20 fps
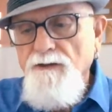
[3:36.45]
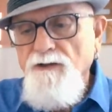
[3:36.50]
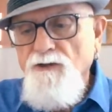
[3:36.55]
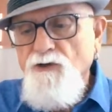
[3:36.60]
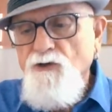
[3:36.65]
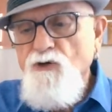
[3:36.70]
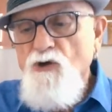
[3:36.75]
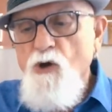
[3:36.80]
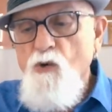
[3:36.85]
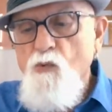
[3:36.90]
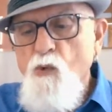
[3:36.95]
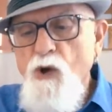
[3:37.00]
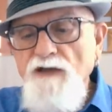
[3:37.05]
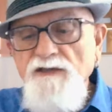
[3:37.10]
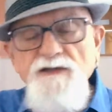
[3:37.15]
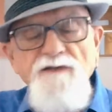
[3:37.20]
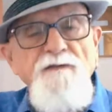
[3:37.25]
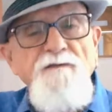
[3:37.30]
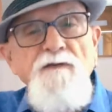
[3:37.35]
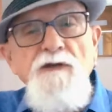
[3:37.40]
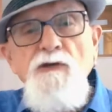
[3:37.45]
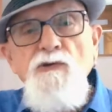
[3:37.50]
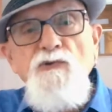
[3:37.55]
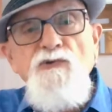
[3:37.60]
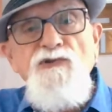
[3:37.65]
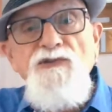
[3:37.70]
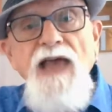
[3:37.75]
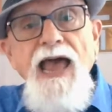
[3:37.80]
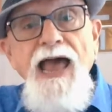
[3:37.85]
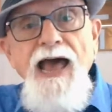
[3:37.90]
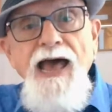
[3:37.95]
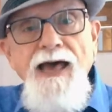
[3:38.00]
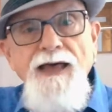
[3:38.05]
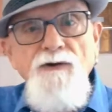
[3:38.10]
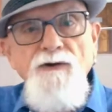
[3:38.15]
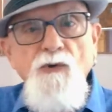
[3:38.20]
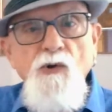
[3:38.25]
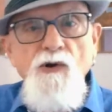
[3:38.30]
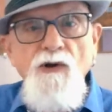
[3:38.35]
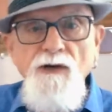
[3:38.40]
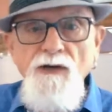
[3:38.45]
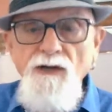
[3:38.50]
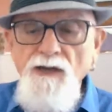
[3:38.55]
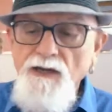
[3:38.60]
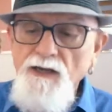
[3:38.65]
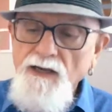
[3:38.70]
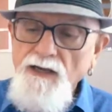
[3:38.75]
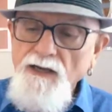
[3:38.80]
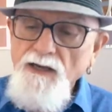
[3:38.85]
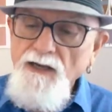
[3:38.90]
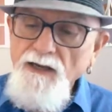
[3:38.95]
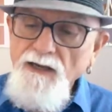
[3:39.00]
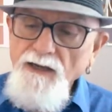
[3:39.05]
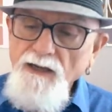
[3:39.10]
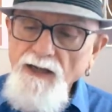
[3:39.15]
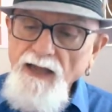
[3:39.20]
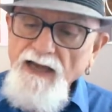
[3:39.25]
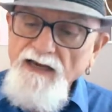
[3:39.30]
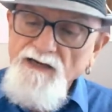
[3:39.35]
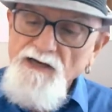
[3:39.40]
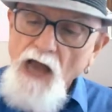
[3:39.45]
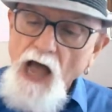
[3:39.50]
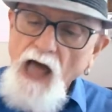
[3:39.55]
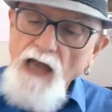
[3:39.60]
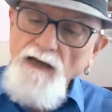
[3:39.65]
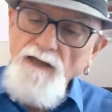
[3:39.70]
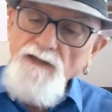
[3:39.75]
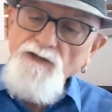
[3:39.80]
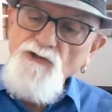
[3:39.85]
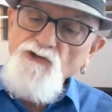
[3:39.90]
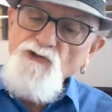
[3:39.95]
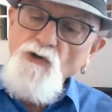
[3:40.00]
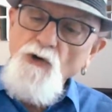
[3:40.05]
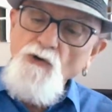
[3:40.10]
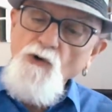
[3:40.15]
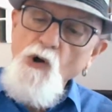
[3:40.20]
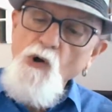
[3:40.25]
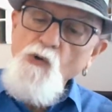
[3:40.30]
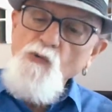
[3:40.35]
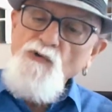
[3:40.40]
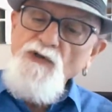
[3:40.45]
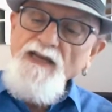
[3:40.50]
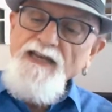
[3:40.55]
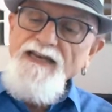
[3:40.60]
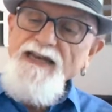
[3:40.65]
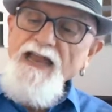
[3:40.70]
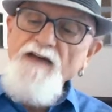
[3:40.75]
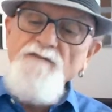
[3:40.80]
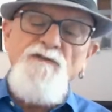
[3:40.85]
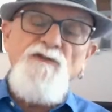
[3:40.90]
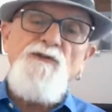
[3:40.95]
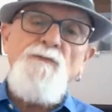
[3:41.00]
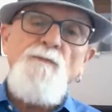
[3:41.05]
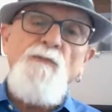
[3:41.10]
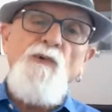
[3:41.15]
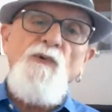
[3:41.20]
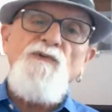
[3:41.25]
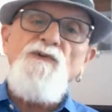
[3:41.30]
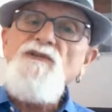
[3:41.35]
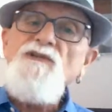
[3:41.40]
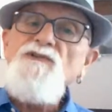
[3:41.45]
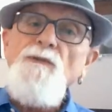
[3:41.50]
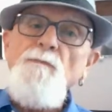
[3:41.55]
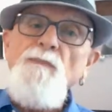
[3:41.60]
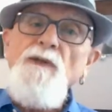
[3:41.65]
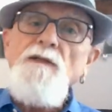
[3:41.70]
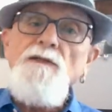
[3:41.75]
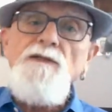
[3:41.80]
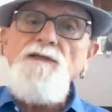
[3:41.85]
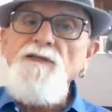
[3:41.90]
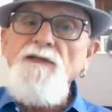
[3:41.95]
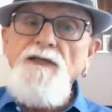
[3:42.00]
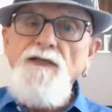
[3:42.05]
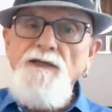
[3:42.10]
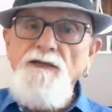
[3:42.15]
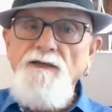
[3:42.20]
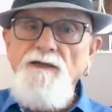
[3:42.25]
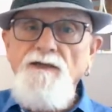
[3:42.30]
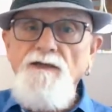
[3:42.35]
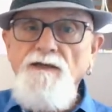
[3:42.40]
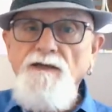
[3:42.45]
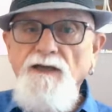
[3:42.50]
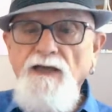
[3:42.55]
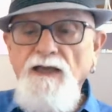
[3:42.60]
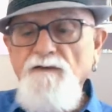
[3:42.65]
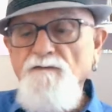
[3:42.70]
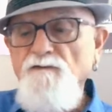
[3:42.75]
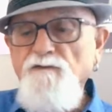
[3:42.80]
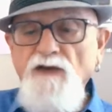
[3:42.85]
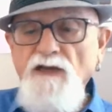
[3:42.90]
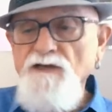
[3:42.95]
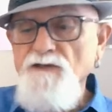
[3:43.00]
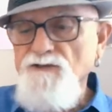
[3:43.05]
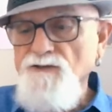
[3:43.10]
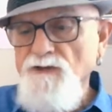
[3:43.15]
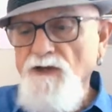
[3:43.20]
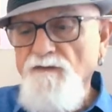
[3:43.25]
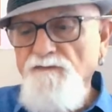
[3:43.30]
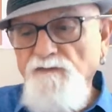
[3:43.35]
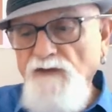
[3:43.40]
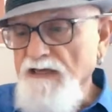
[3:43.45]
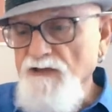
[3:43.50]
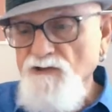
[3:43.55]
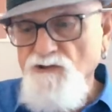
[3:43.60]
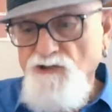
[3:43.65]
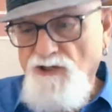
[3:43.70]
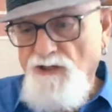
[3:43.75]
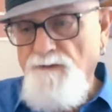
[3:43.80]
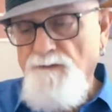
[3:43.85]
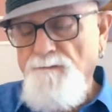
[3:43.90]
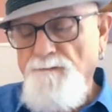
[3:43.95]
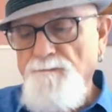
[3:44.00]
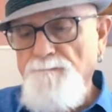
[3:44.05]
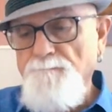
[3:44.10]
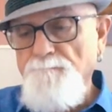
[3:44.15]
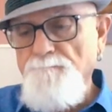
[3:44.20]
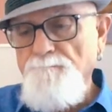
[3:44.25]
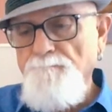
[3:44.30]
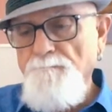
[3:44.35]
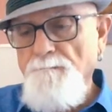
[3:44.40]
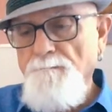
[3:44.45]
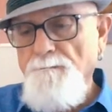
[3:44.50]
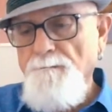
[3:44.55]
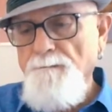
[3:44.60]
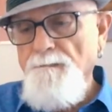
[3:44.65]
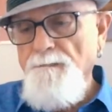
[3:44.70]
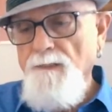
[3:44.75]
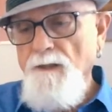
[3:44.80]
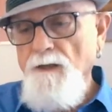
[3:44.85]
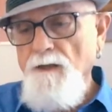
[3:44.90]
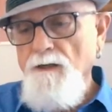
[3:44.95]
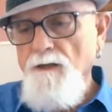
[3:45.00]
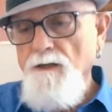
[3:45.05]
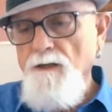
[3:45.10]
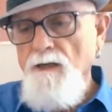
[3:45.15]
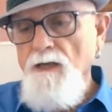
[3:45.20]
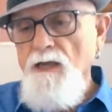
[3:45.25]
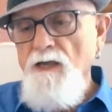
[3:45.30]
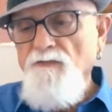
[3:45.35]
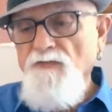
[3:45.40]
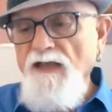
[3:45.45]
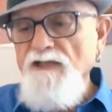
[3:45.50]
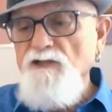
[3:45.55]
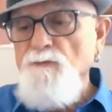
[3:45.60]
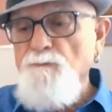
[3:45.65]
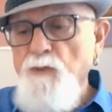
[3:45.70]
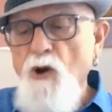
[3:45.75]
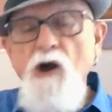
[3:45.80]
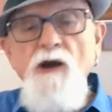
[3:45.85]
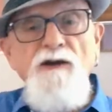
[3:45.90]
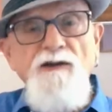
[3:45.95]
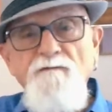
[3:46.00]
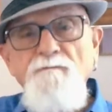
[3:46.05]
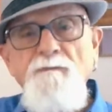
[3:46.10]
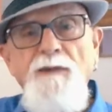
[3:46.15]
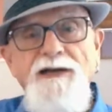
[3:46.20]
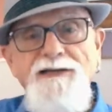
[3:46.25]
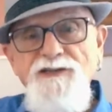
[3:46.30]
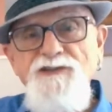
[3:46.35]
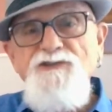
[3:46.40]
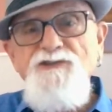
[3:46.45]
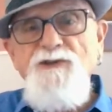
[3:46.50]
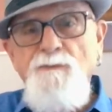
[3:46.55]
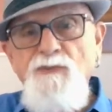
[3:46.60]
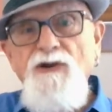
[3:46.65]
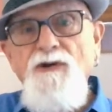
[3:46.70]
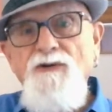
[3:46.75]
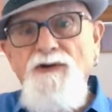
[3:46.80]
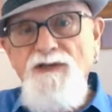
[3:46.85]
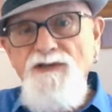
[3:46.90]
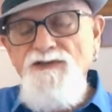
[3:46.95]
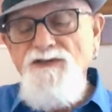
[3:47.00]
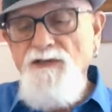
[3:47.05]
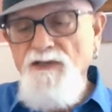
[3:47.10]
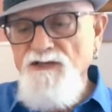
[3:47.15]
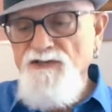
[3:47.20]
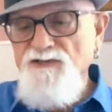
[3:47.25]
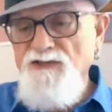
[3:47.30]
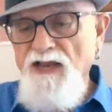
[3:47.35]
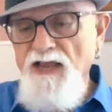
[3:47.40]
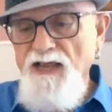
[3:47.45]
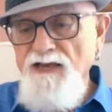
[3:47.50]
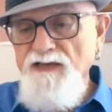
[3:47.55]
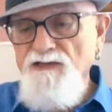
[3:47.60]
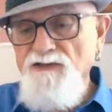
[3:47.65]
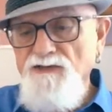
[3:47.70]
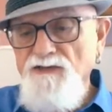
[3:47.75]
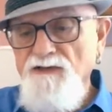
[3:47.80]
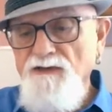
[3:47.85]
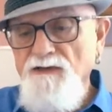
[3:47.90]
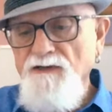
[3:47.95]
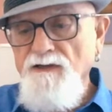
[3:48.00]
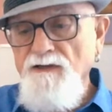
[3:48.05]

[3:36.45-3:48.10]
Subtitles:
You don't want to feel sad or acknowledge your own inevitable disability, affliction. That's part of my disappearance these days.